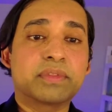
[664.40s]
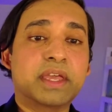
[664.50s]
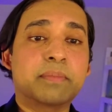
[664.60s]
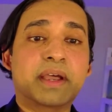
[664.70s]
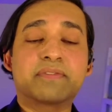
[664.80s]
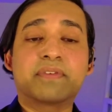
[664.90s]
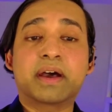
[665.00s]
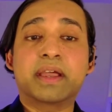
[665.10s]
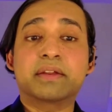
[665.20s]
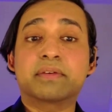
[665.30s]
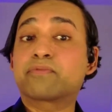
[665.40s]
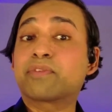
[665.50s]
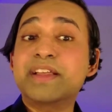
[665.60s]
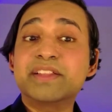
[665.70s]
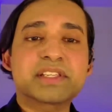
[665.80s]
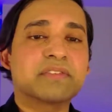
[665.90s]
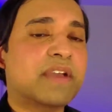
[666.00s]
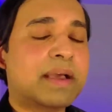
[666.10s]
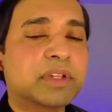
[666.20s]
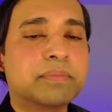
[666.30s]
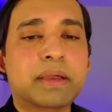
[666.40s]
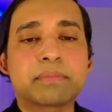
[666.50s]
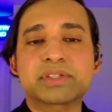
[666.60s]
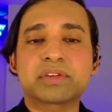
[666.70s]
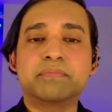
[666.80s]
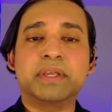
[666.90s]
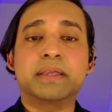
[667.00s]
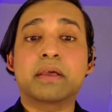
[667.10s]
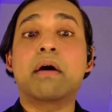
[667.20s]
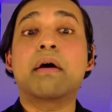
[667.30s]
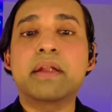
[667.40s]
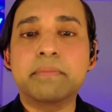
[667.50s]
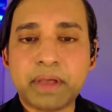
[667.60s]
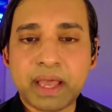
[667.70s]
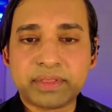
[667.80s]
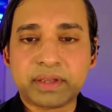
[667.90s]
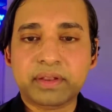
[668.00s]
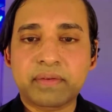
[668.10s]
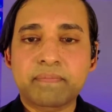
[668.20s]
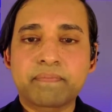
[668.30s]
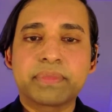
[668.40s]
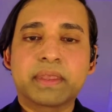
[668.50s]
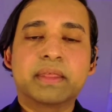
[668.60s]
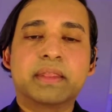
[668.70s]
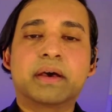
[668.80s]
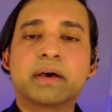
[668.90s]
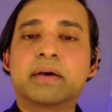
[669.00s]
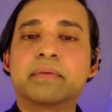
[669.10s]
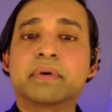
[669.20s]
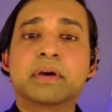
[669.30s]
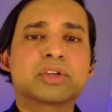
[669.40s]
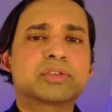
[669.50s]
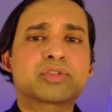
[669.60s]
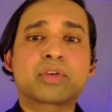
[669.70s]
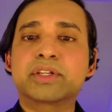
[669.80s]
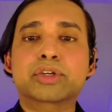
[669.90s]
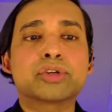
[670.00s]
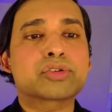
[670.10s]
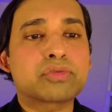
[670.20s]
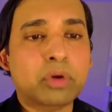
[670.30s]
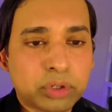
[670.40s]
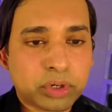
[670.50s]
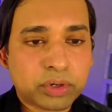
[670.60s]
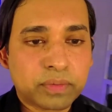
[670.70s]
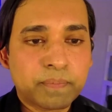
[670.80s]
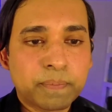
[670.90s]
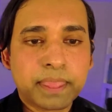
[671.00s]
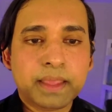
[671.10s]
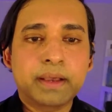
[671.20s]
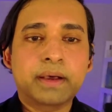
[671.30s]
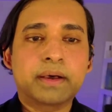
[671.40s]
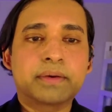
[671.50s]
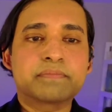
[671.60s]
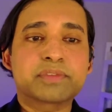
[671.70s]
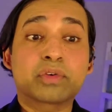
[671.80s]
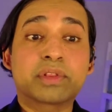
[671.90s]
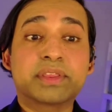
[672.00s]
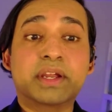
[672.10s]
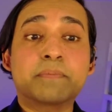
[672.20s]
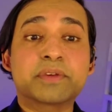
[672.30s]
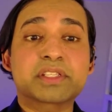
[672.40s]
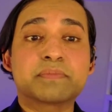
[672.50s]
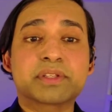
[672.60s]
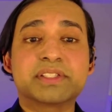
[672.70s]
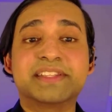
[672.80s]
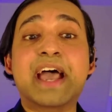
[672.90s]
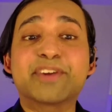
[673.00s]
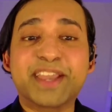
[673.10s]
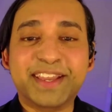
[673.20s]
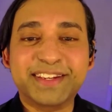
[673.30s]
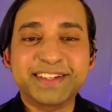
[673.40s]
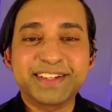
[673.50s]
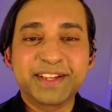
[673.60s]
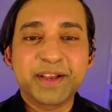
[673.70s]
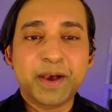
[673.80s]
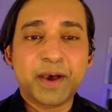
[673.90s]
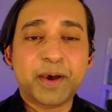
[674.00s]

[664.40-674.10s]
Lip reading: They might find friends and family members of being unempathic, trying to control her. So the therapist must navigate